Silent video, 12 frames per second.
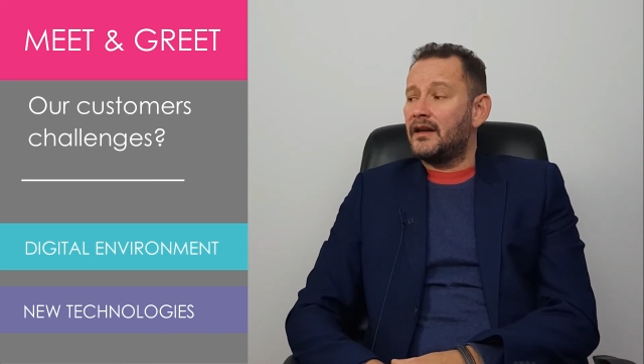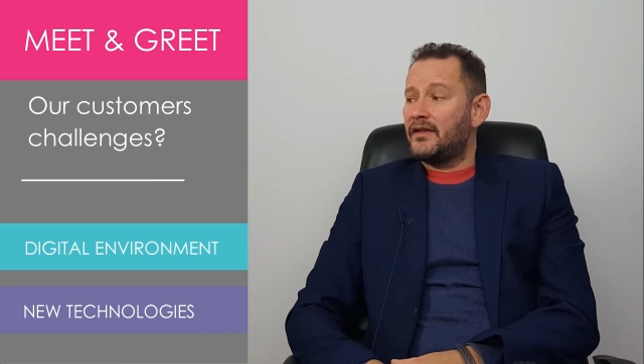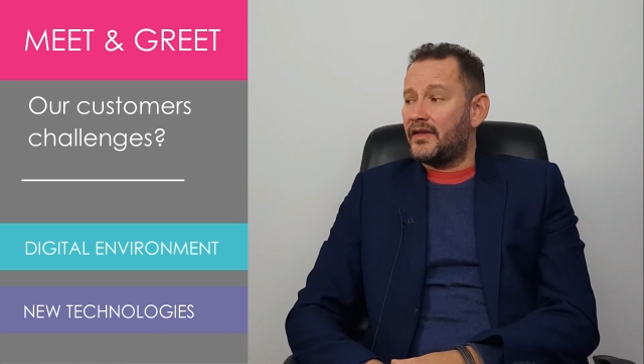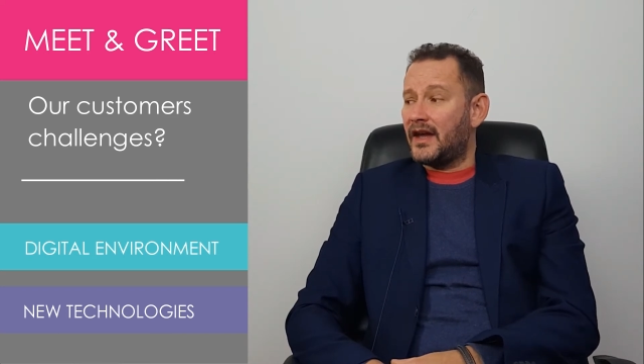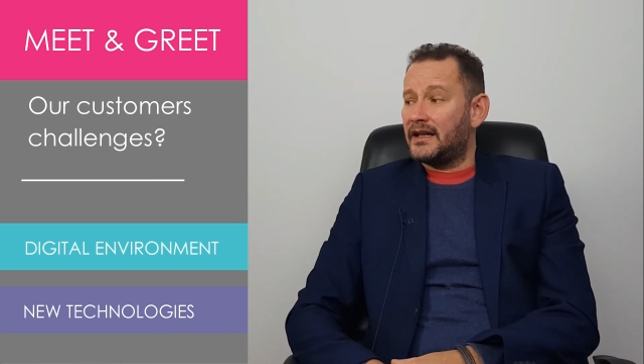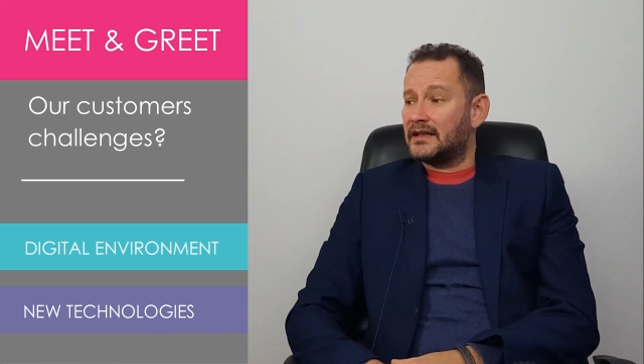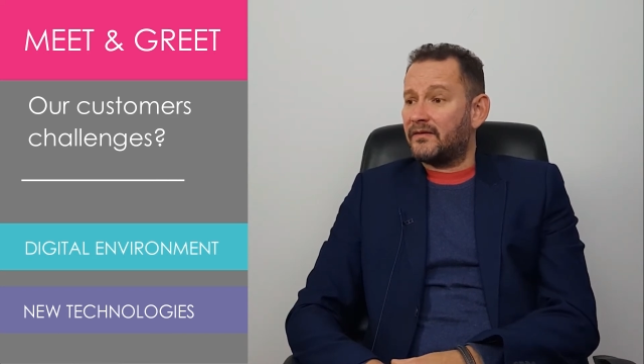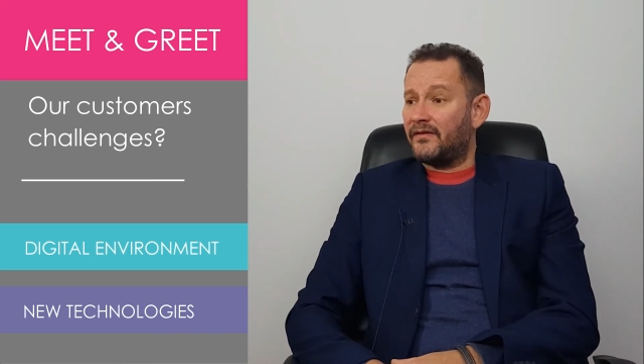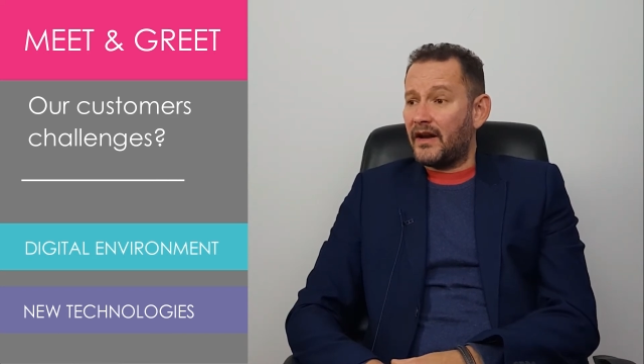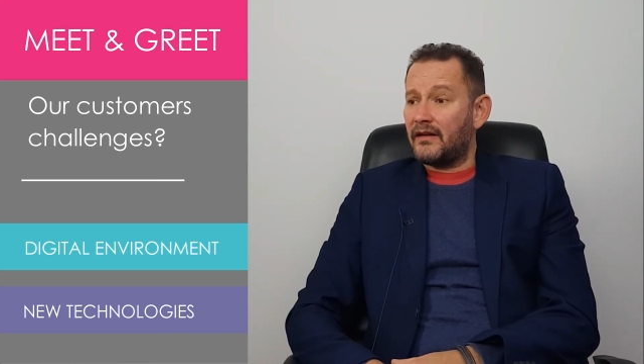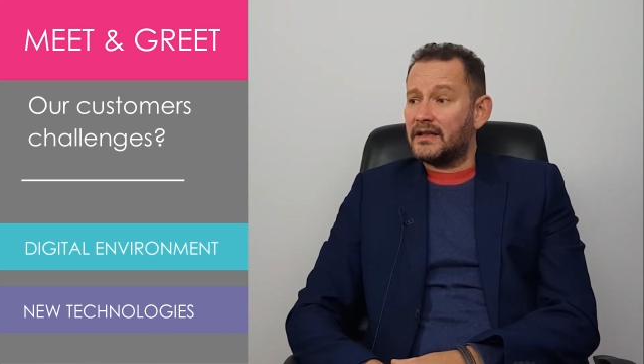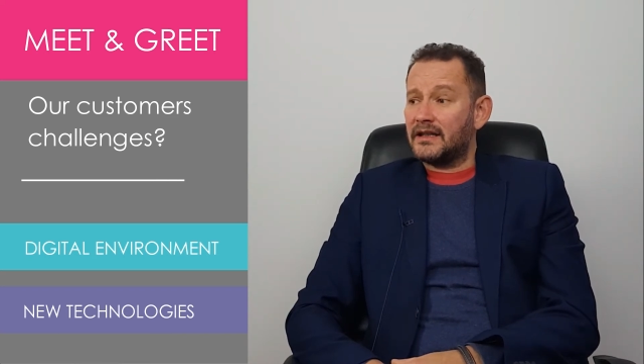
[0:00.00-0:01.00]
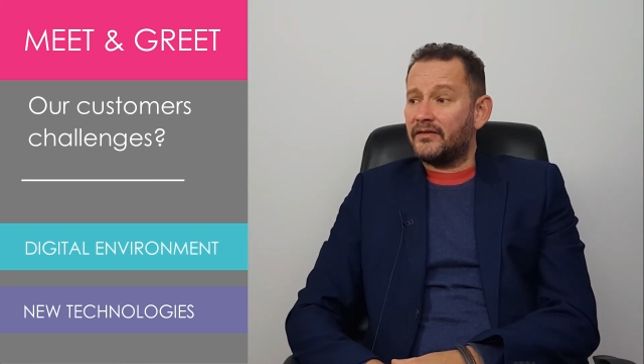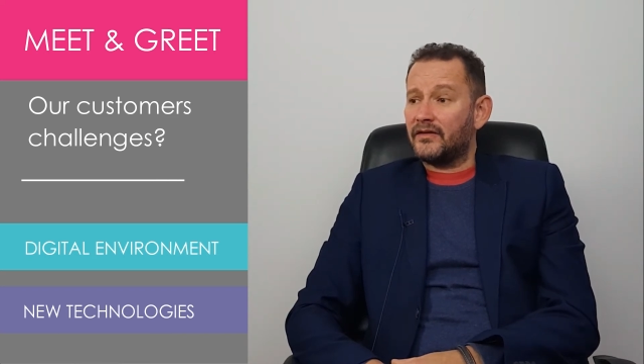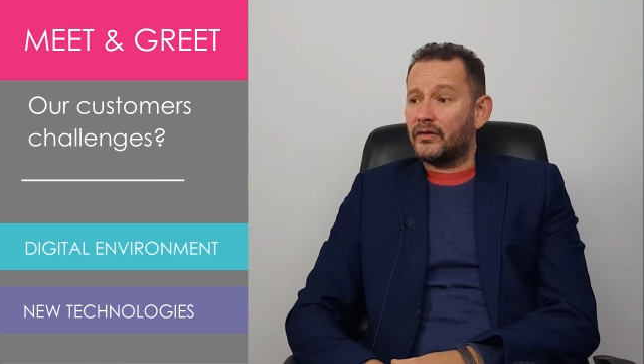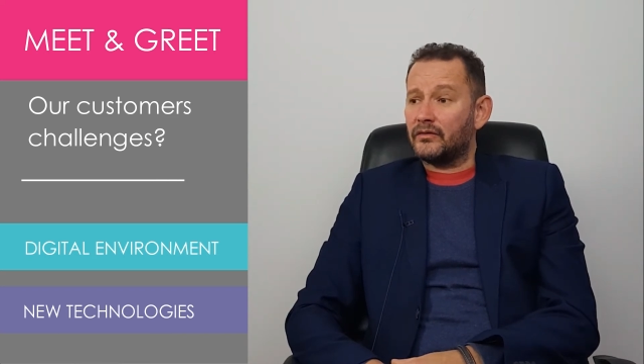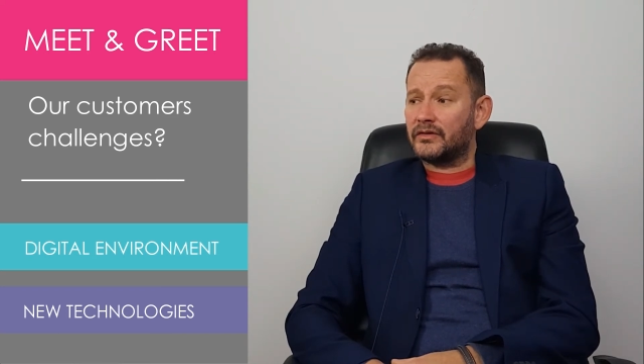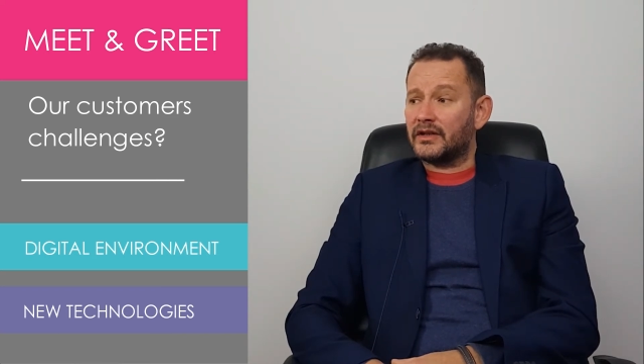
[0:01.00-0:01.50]
then it's very
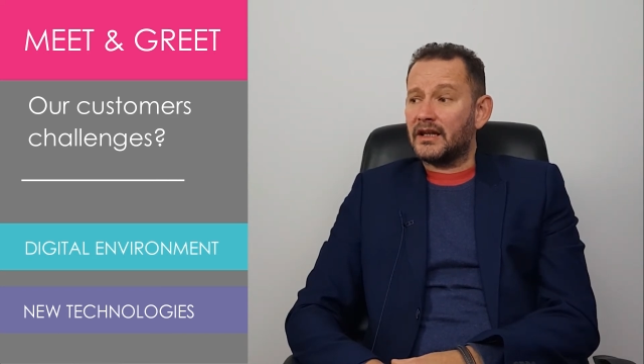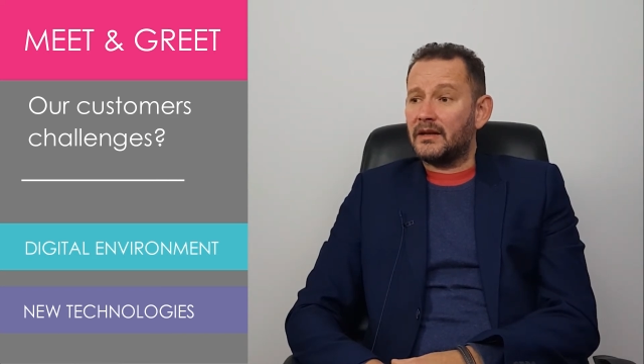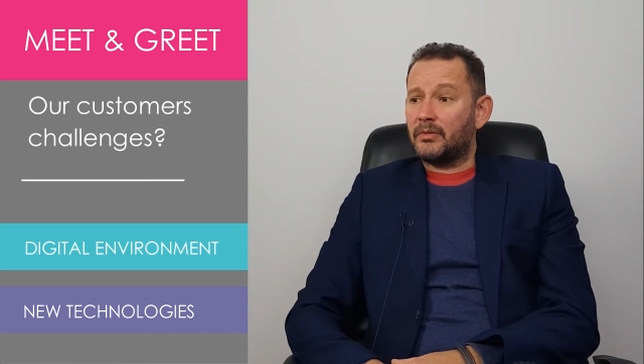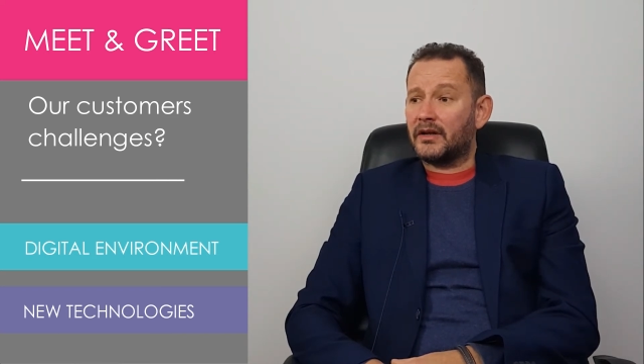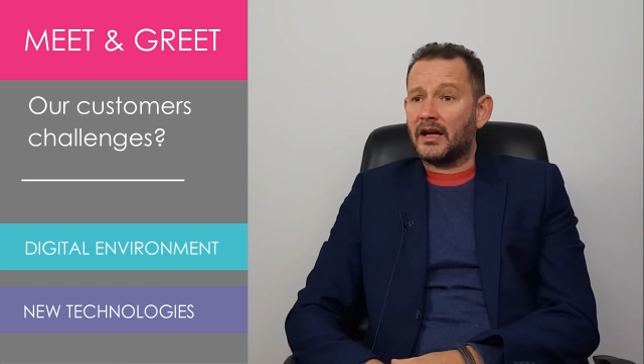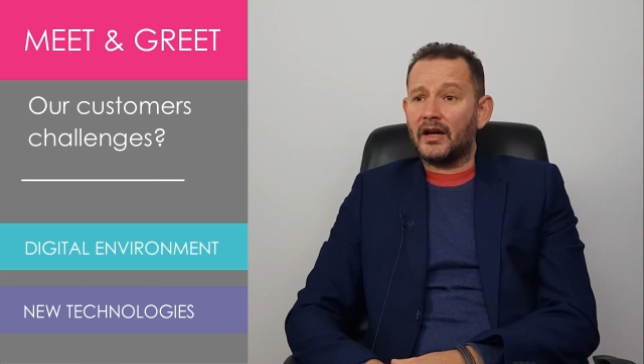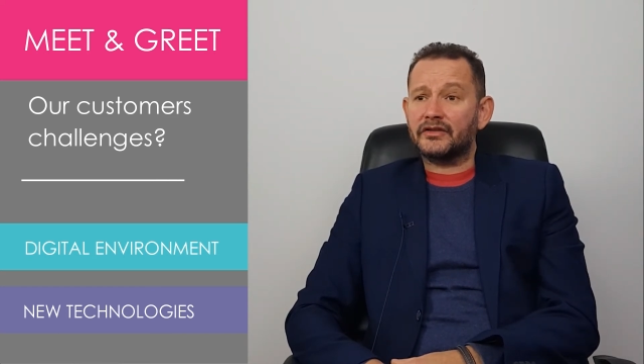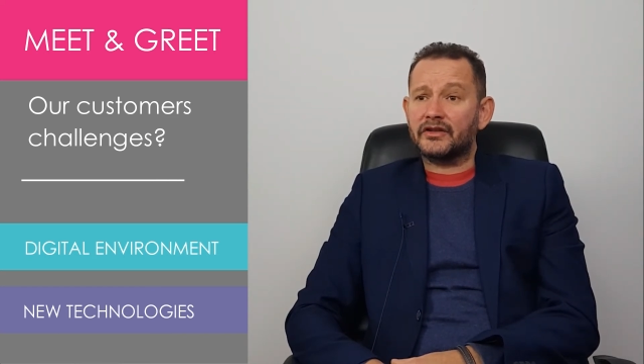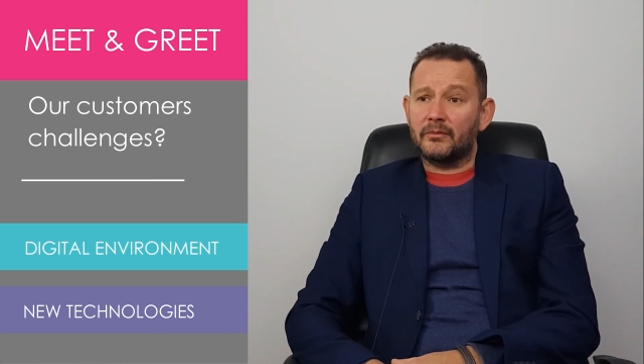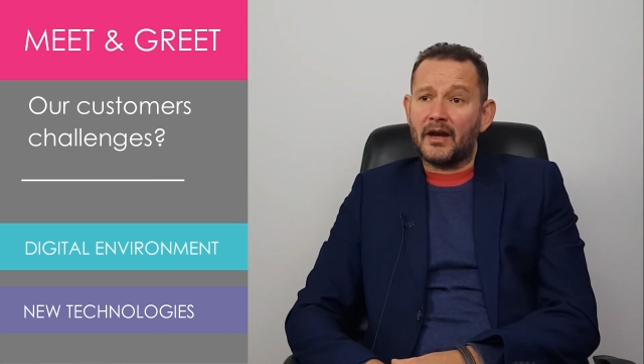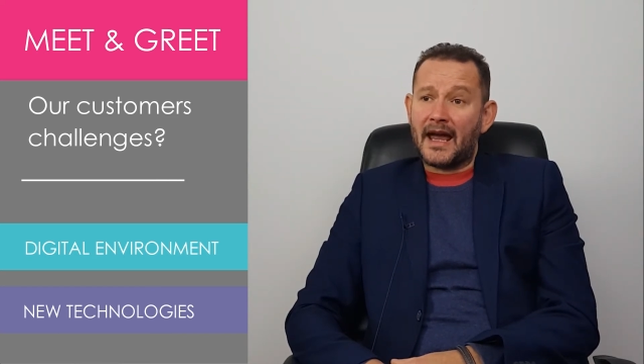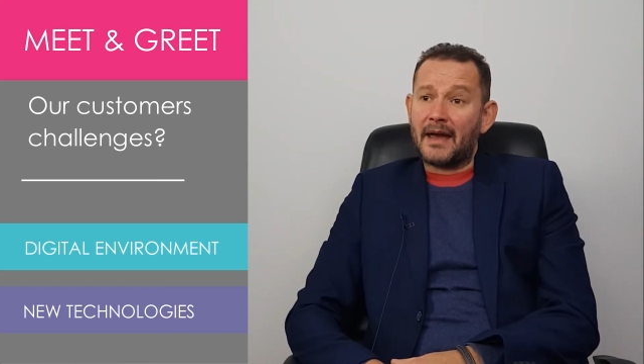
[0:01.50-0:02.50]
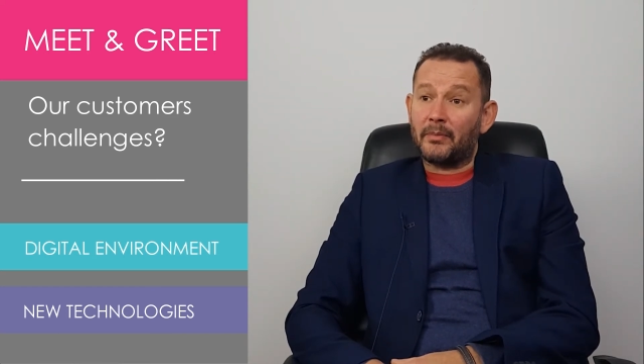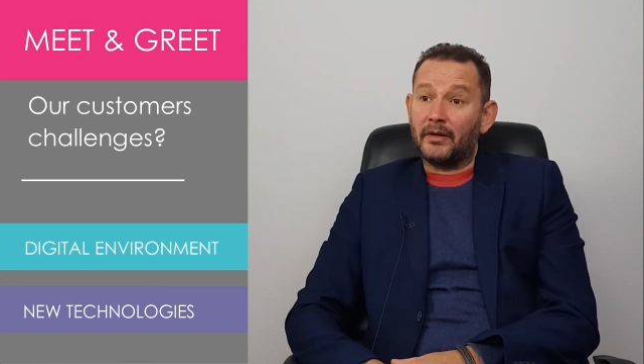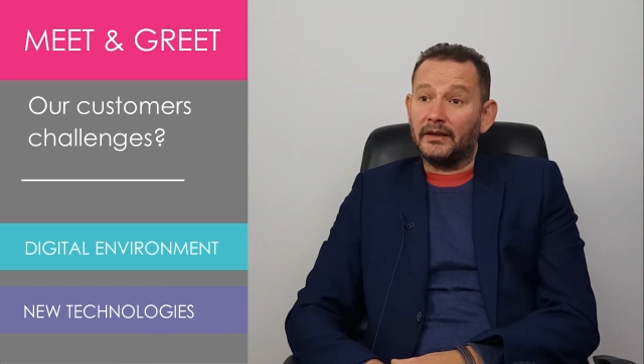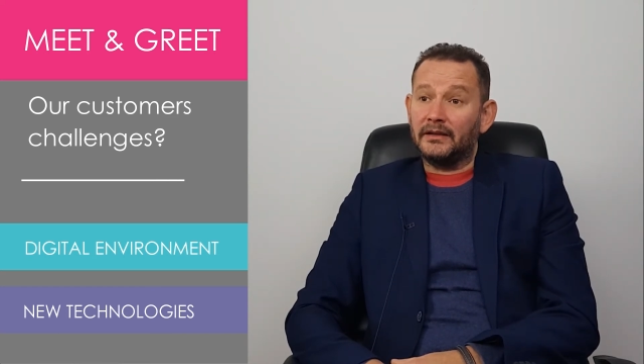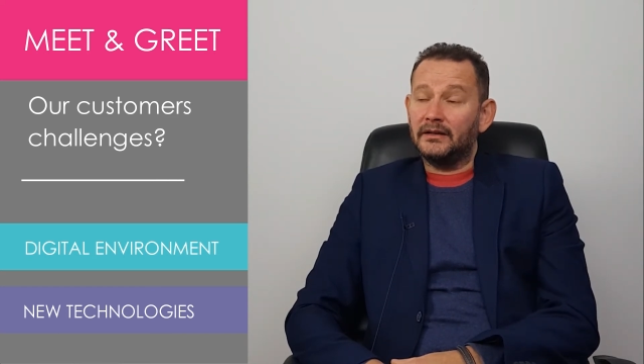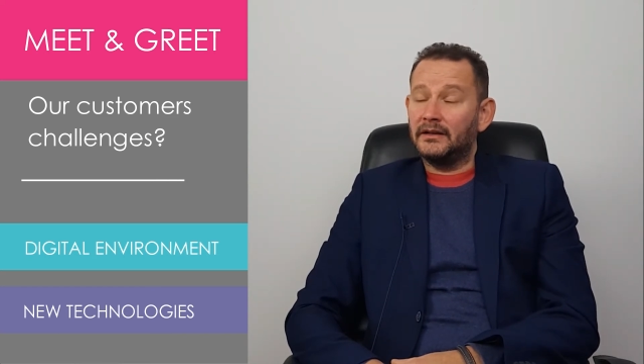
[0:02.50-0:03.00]
difficult to keep a customer happy